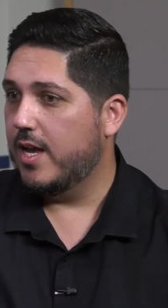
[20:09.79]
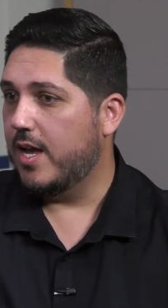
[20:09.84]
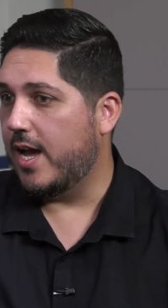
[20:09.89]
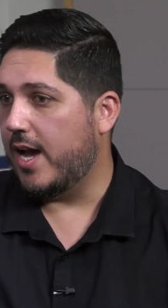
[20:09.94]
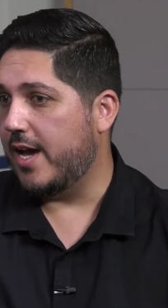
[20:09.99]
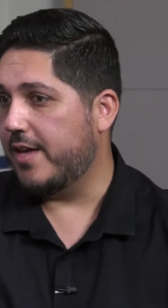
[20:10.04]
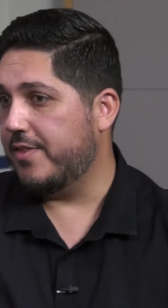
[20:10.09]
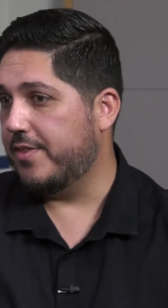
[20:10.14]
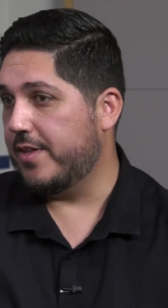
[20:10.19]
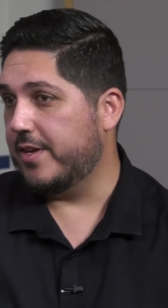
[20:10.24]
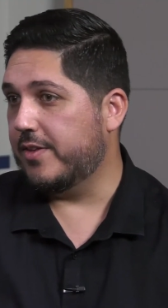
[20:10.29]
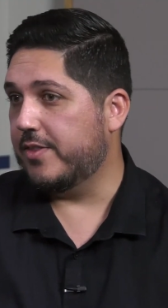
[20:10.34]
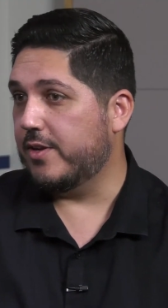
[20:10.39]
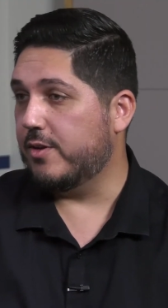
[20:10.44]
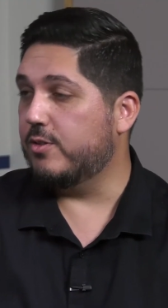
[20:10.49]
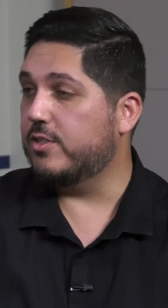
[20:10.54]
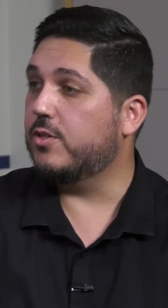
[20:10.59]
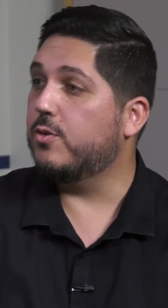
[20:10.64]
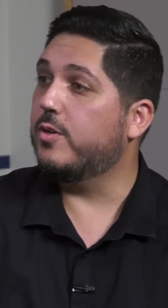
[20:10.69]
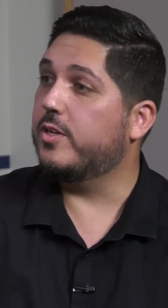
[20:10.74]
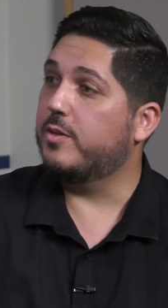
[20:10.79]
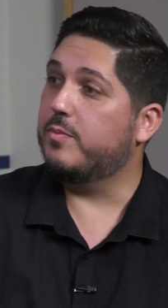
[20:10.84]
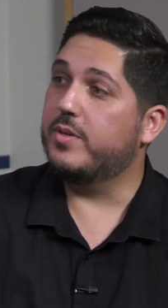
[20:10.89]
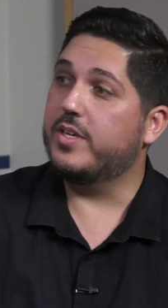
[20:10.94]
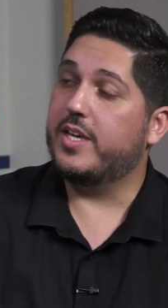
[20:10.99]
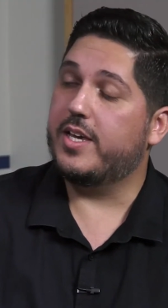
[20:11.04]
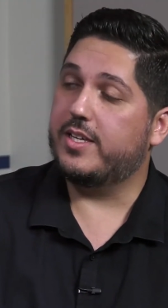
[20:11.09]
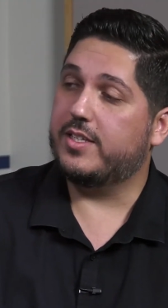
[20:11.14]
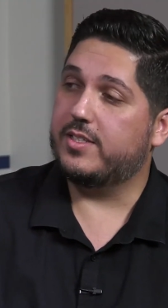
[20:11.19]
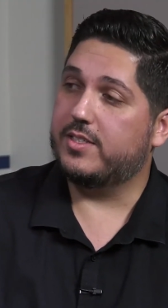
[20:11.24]
I think there's going to
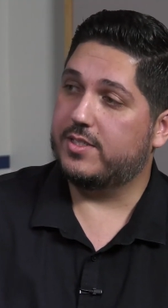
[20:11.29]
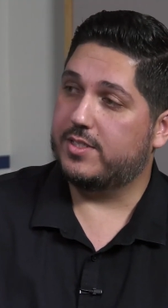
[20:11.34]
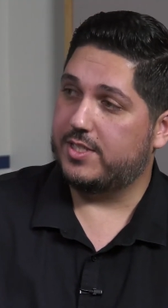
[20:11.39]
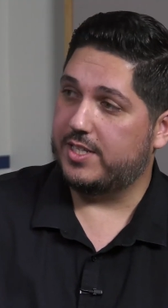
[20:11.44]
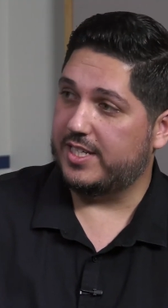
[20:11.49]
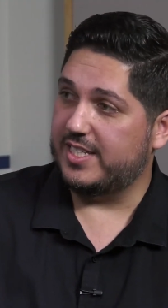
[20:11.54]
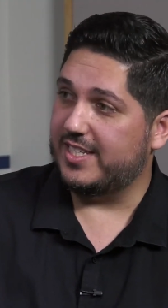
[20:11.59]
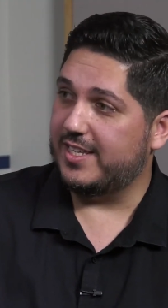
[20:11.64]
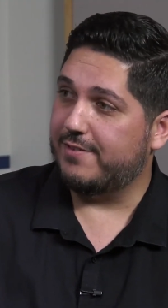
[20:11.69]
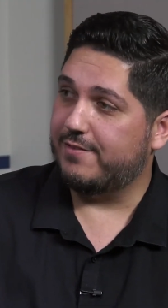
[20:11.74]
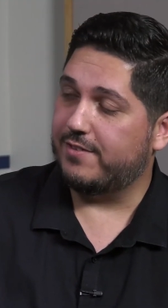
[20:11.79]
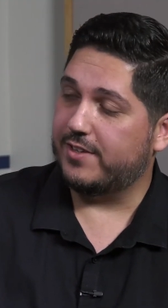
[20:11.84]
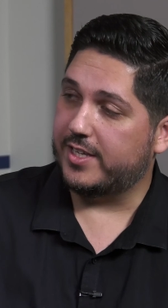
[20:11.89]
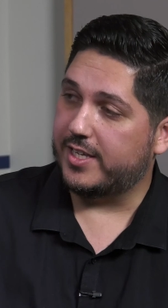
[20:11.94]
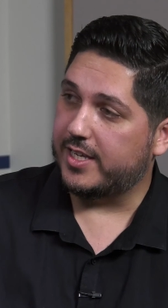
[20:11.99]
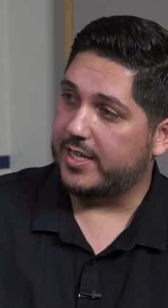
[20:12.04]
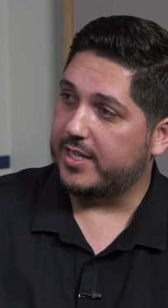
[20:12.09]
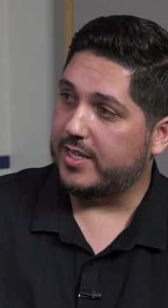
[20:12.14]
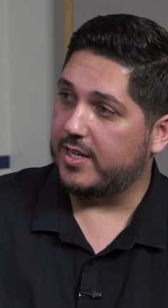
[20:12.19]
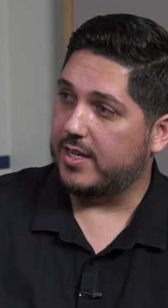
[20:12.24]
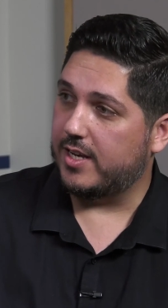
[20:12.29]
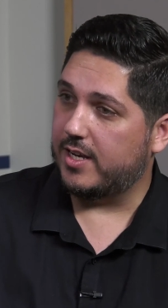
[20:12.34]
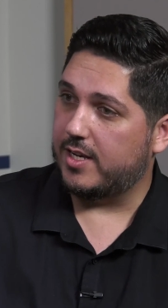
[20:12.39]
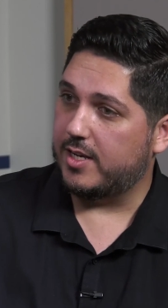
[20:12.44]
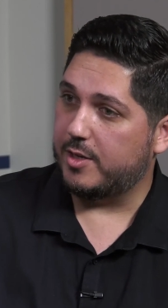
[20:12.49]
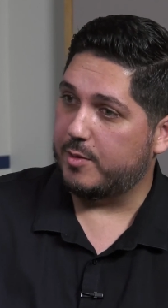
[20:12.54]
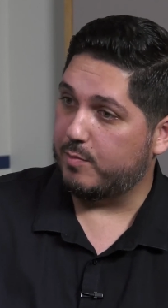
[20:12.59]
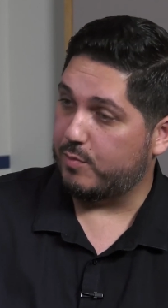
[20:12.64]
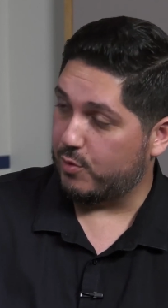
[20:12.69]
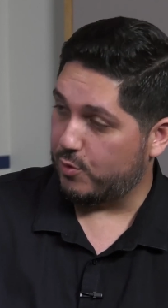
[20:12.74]
be a significant
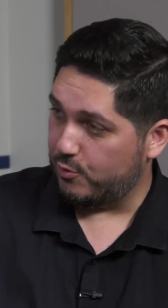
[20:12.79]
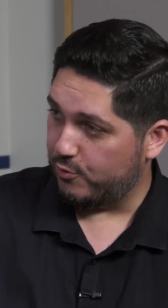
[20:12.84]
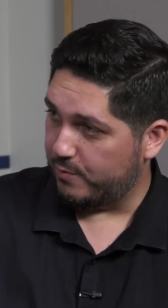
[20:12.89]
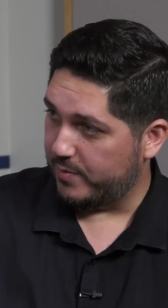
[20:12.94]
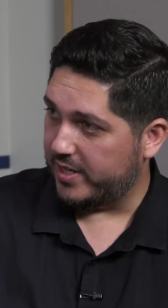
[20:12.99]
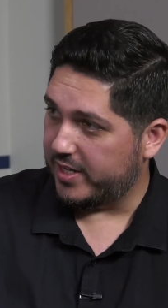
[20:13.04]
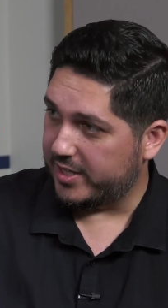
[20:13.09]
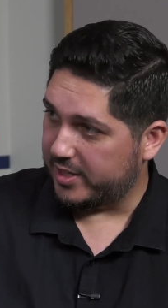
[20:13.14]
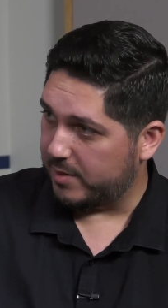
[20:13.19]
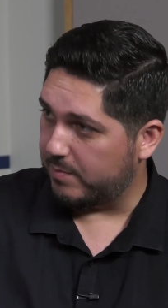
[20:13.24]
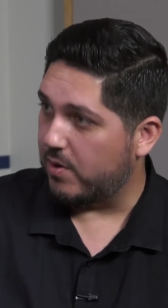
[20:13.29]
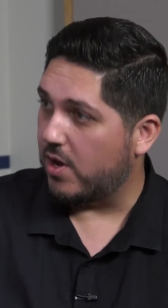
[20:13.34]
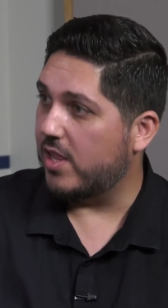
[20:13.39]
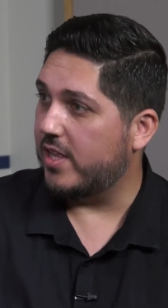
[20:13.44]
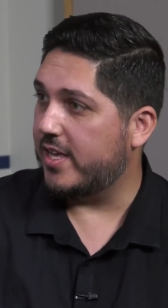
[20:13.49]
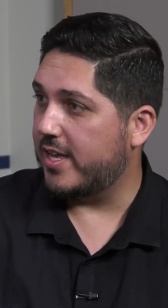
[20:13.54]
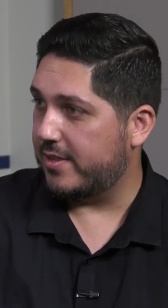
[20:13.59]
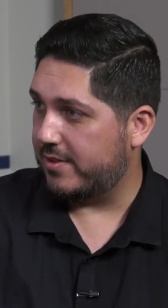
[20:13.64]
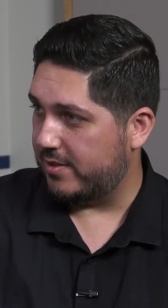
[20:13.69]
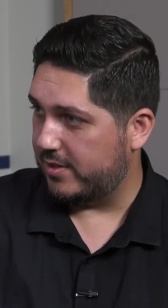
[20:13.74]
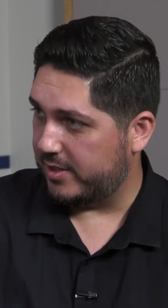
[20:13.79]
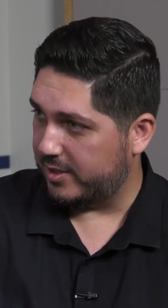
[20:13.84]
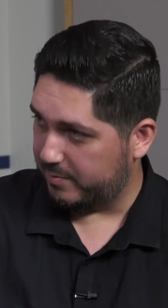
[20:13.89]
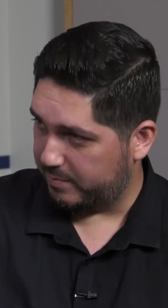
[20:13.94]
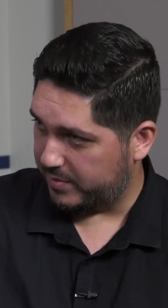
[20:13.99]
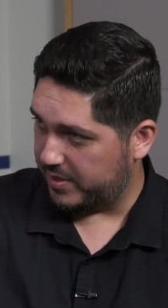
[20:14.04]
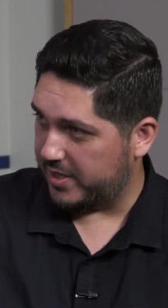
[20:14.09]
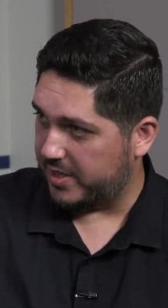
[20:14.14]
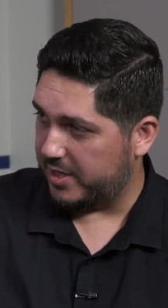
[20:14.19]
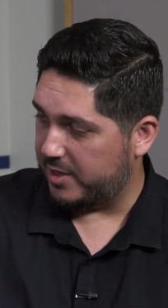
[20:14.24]
improvement in the polyethylene
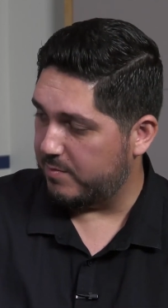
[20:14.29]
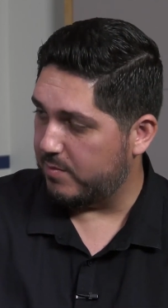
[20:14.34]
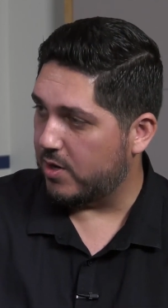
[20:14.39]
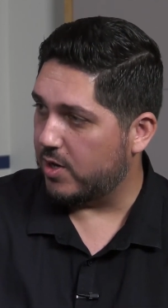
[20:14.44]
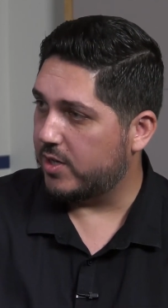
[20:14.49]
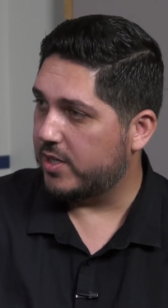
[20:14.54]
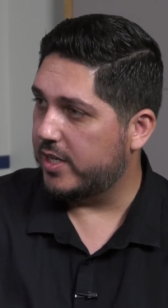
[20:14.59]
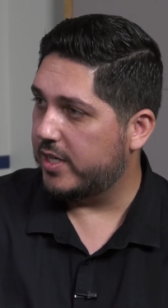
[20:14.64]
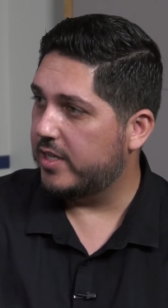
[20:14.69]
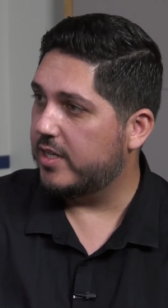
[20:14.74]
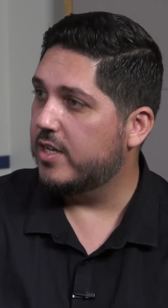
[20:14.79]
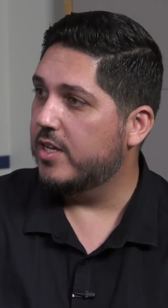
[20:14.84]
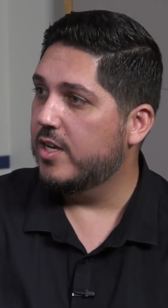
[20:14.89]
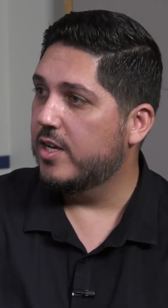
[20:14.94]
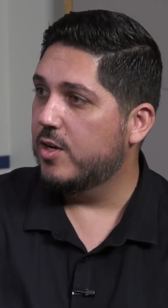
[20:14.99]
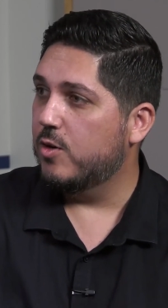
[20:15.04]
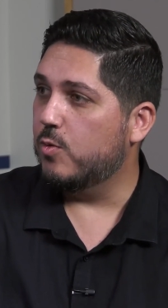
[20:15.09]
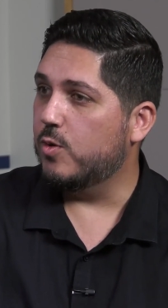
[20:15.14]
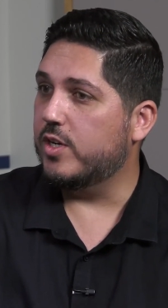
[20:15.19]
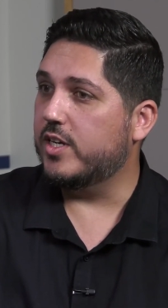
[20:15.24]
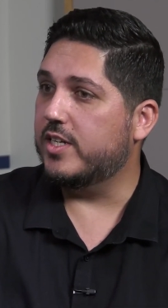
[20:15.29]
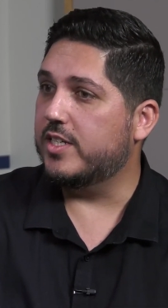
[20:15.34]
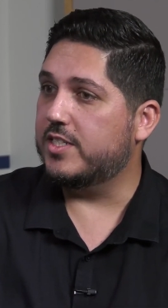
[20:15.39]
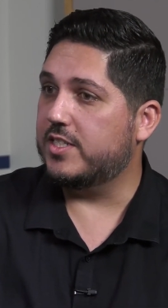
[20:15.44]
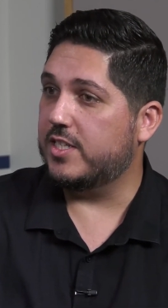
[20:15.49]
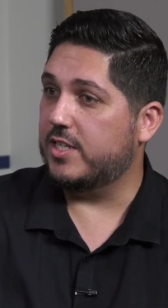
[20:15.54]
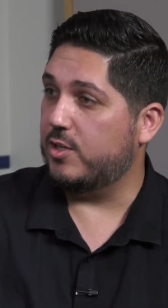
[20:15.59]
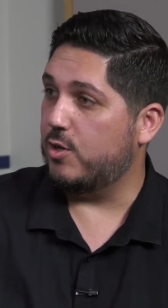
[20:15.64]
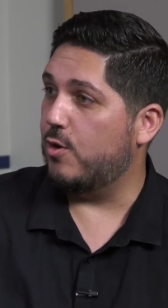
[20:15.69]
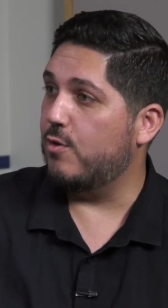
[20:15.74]
PE market. We're going to
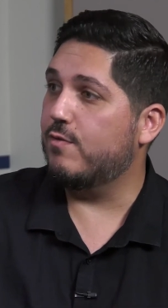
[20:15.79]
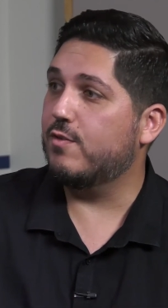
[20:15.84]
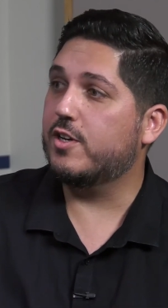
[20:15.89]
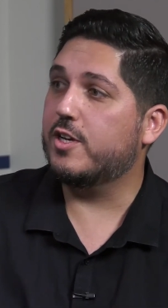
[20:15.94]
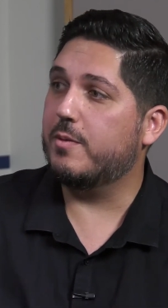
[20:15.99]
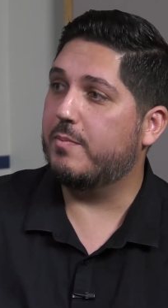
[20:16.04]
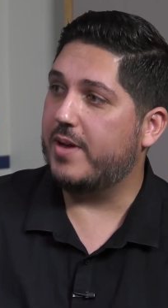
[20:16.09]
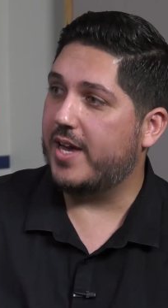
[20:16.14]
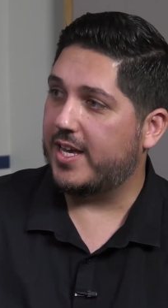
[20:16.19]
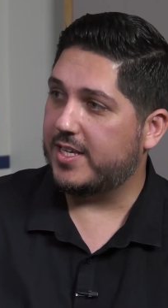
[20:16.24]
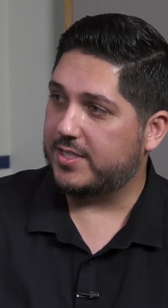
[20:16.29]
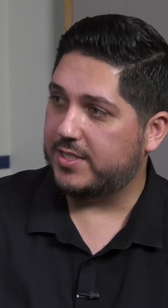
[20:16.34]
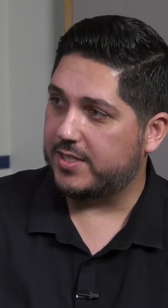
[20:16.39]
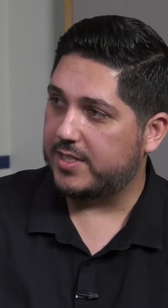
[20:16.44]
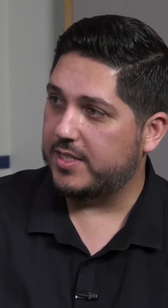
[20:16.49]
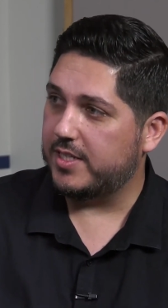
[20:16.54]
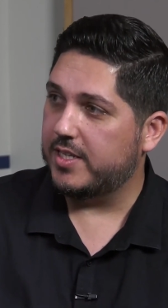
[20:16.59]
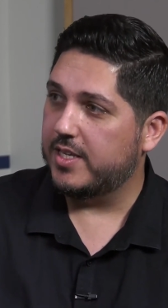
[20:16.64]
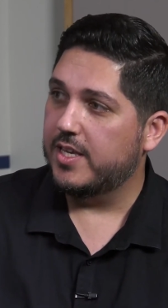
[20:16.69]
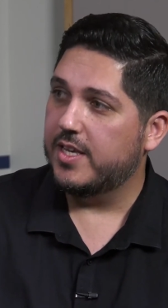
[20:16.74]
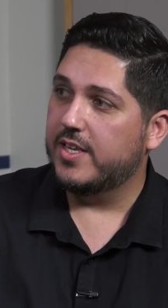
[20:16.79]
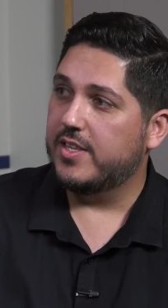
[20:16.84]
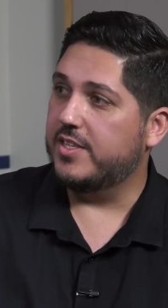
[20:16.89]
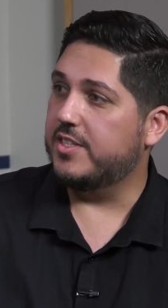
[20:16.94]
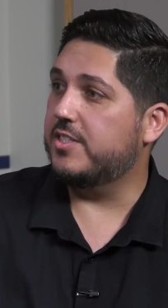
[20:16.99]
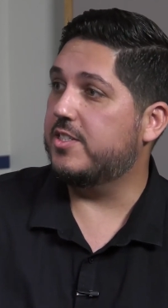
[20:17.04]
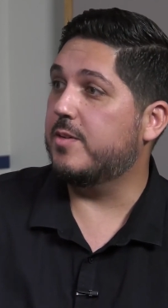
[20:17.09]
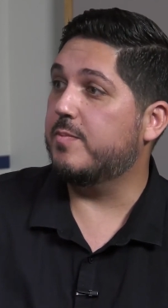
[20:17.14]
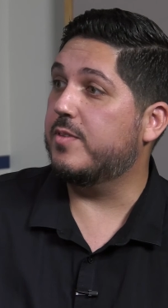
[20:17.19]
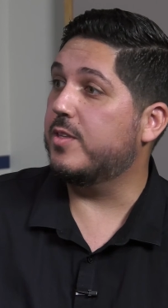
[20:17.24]
see an overcapacity. This
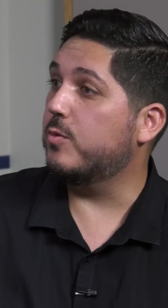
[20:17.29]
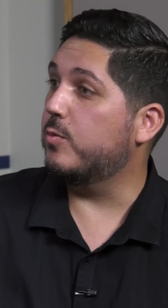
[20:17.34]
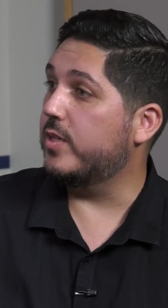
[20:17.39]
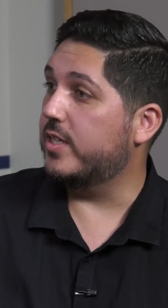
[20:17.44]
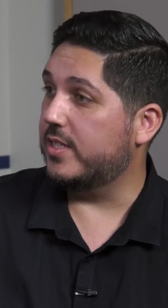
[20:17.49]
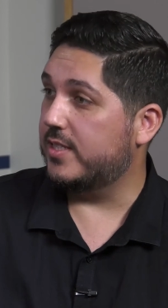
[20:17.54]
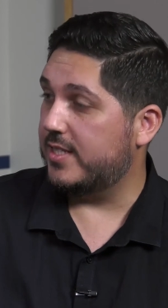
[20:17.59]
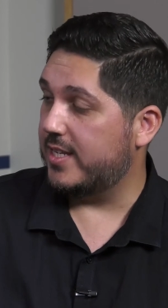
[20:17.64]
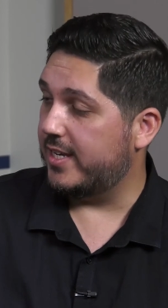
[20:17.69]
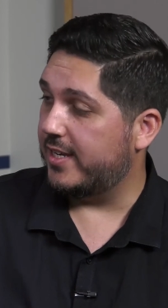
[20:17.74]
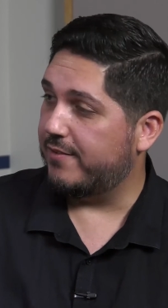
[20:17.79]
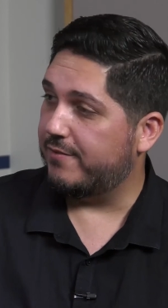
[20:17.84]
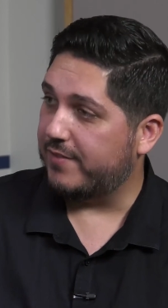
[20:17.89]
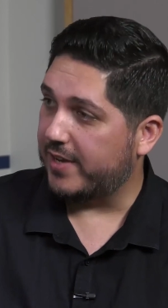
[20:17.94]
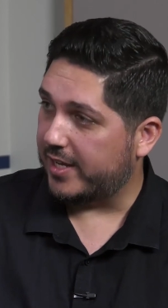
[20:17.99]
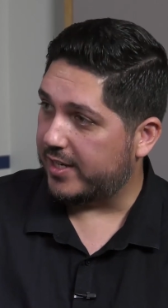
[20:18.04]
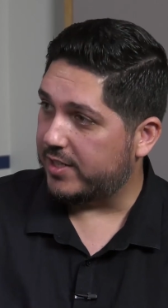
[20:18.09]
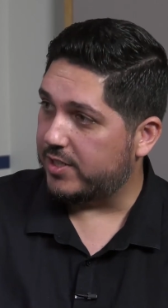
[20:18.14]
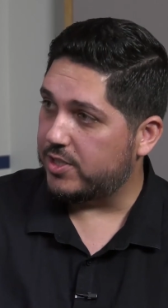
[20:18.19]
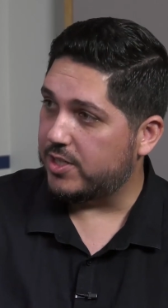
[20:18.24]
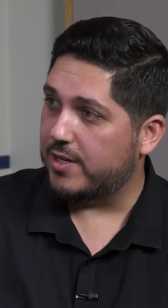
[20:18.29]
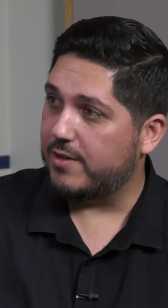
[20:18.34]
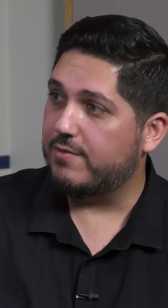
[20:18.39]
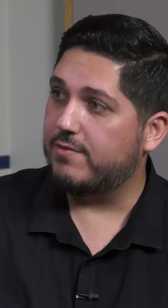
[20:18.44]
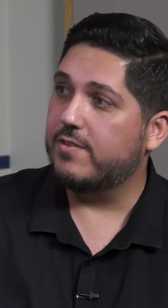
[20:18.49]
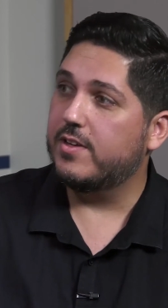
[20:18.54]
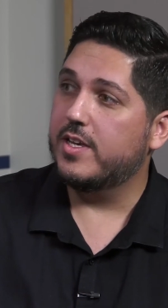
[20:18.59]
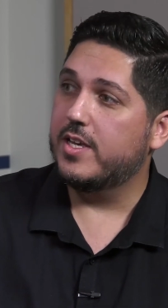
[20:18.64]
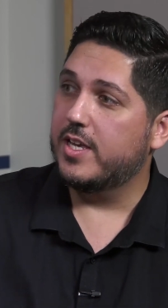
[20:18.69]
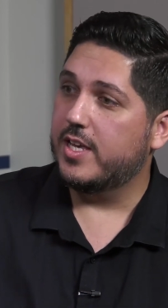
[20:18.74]
is something we could take advantage of.